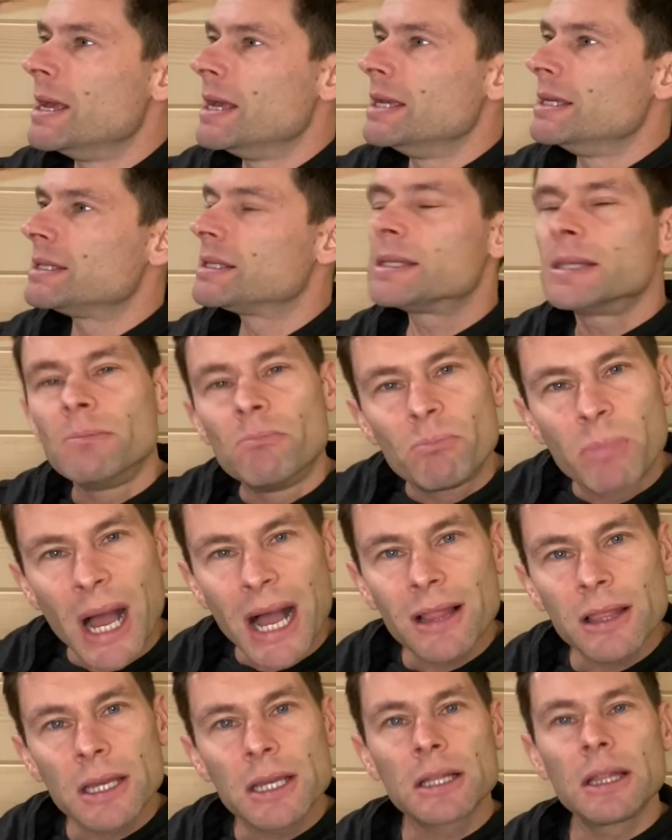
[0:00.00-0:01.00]

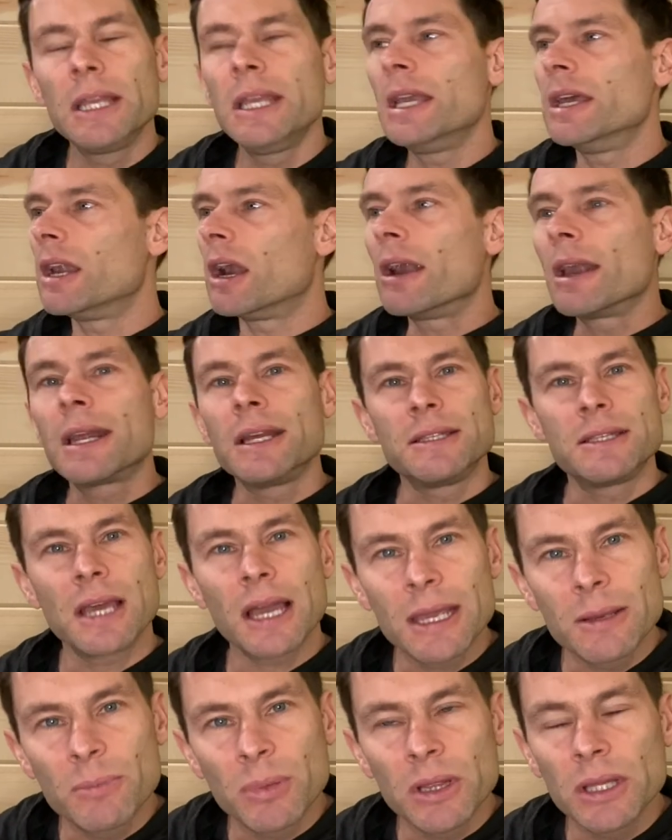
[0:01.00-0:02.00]
symbolically and
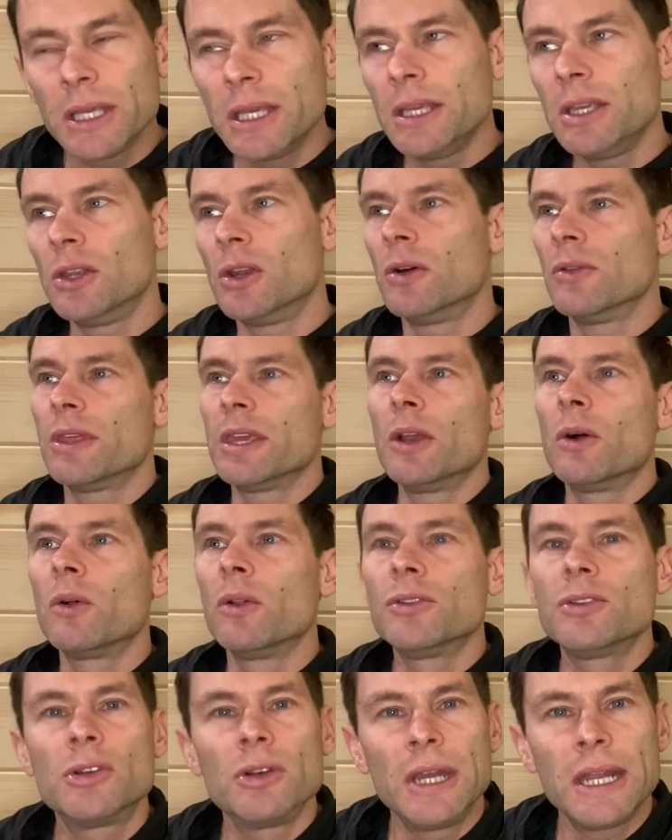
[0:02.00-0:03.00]
archetypally, you know, the
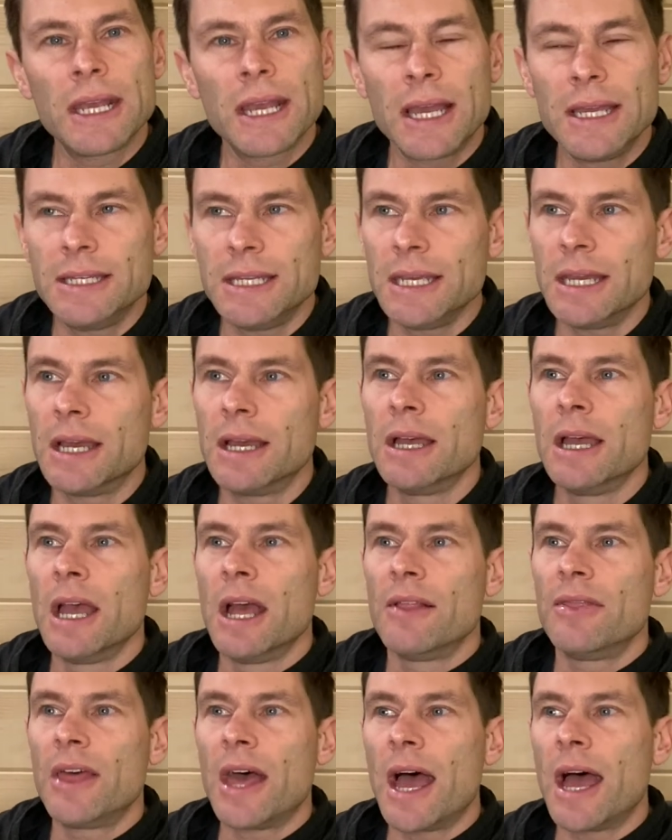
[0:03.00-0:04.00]
old Greek idea
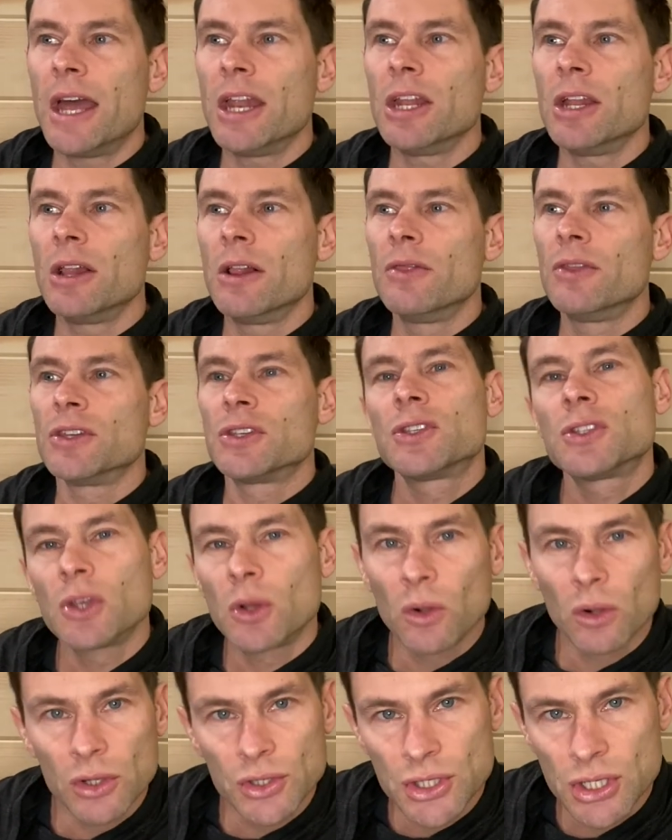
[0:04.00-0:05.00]
that the
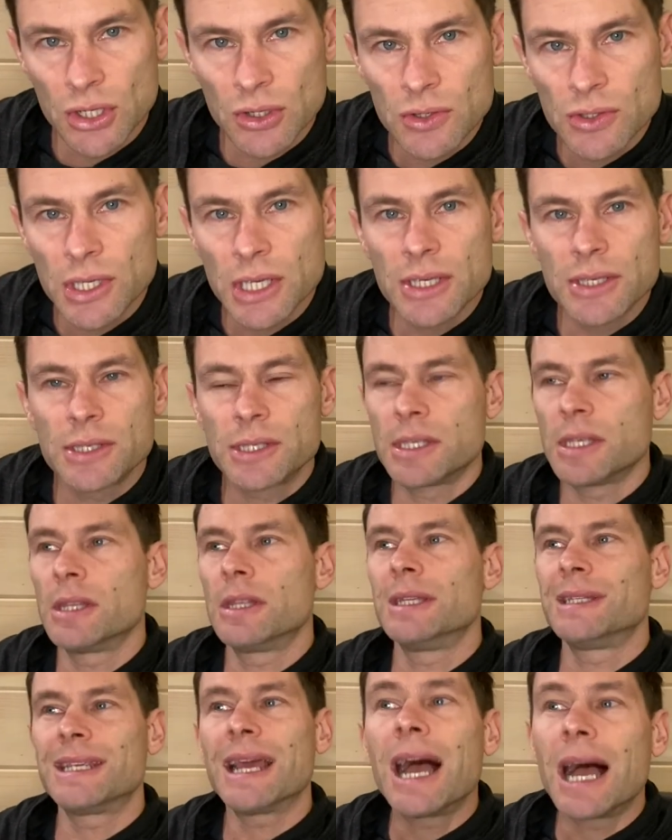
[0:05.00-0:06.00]
soul chooses
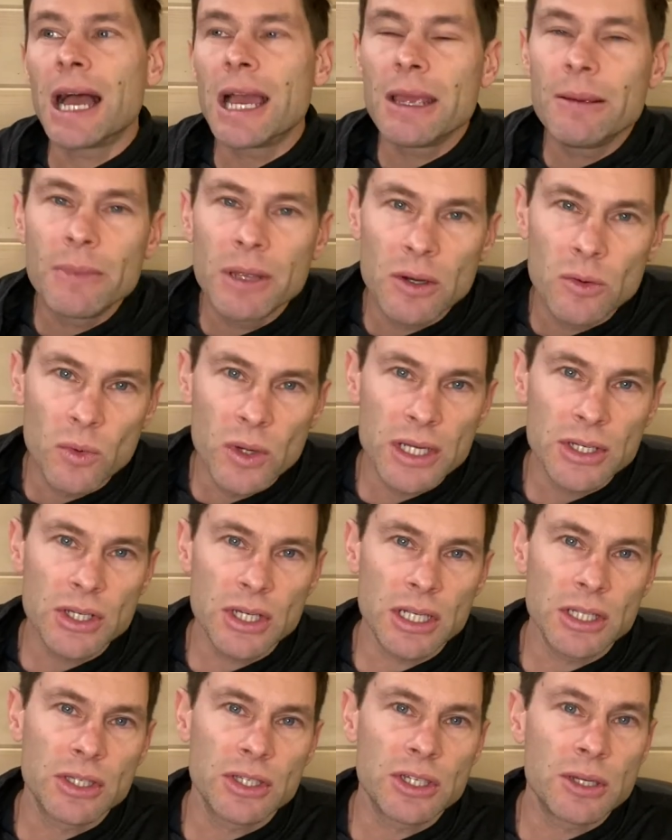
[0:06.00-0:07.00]
the time in which
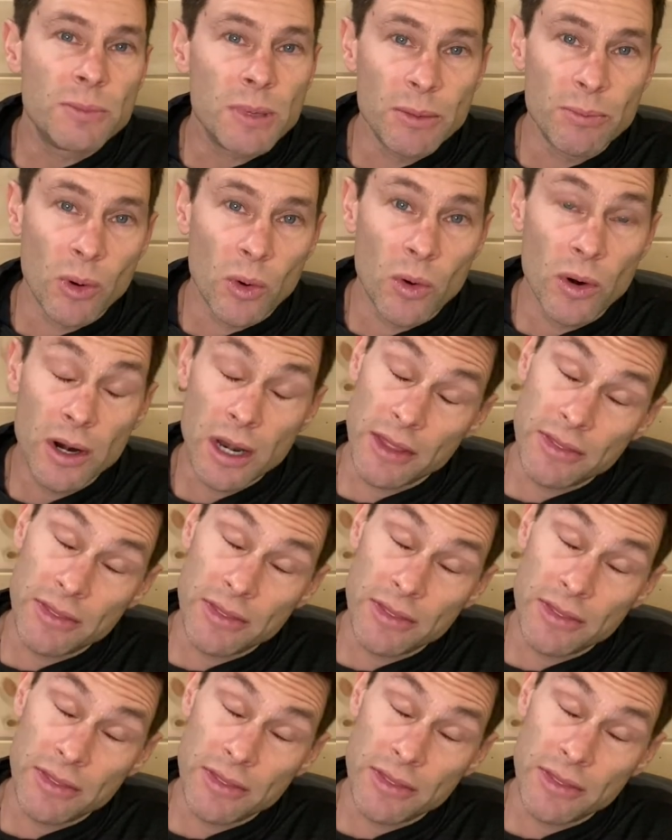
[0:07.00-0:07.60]
it's to be born.